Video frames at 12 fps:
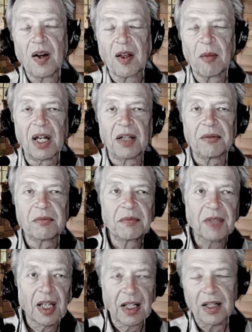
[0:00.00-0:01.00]
about
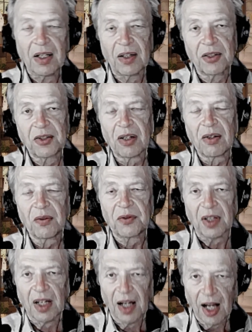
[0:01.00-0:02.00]
taking ourselves
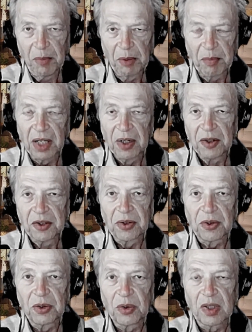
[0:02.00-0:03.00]
up a peg or
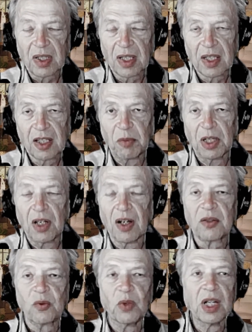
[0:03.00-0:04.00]
two, it's
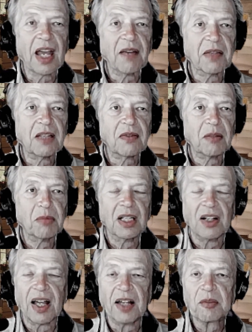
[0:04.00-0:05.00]
because we haven't even been
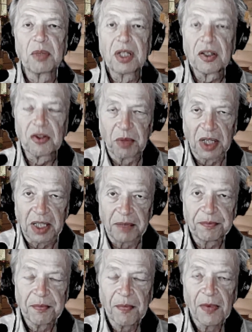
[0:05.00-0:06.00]
allowed to participate.
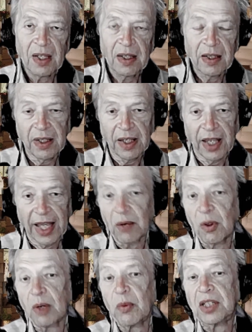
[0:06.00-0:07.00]
And
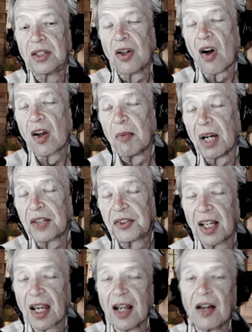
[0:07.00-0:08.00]
when we talk about
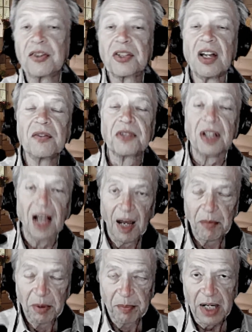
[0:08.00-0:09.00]
taking ourselves
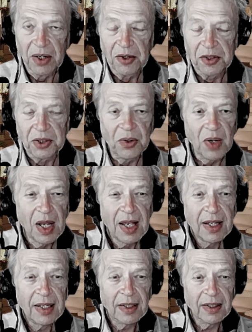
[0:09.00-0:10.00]
up a peg or two,
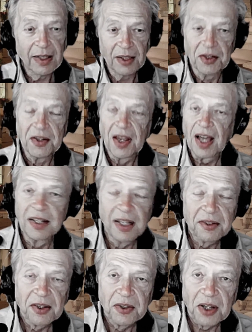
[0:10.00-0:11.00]
it's not
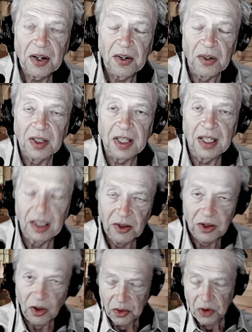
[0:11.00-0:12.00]
necessarily in the
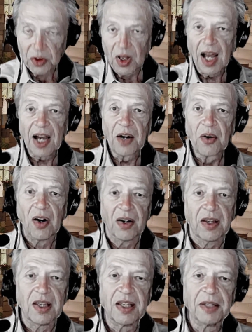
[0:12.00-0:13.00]
social hierarchy.